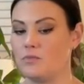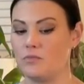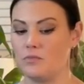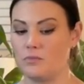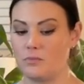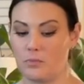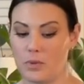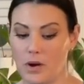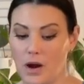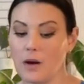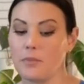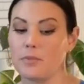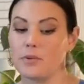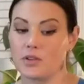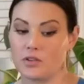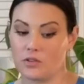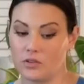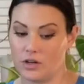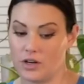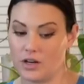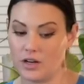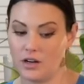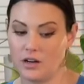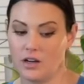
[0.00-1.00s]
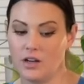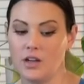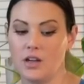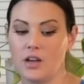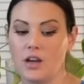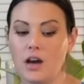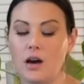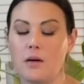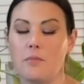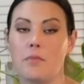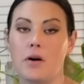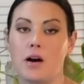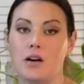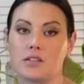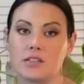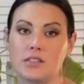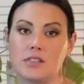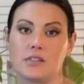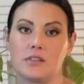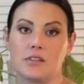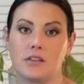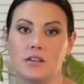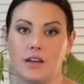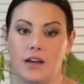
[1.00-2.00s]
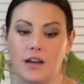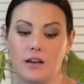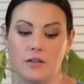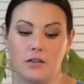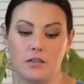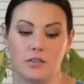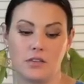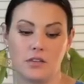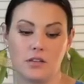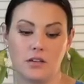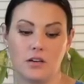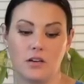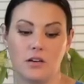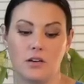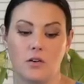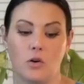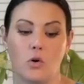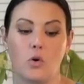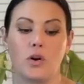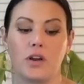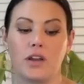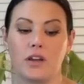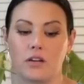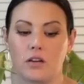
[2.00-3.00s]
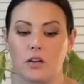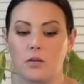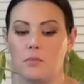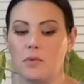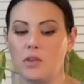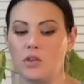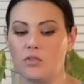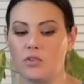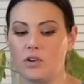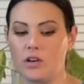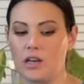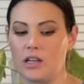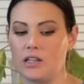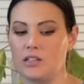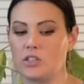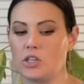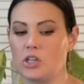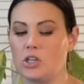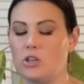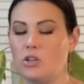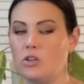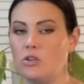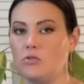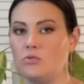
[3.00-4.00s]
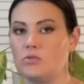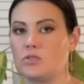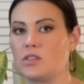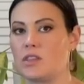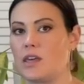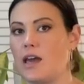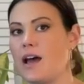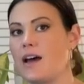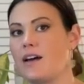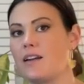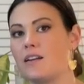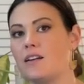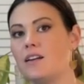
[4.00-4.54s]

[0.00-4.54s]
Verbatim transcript: popular amongst the, the Hoya community to use that.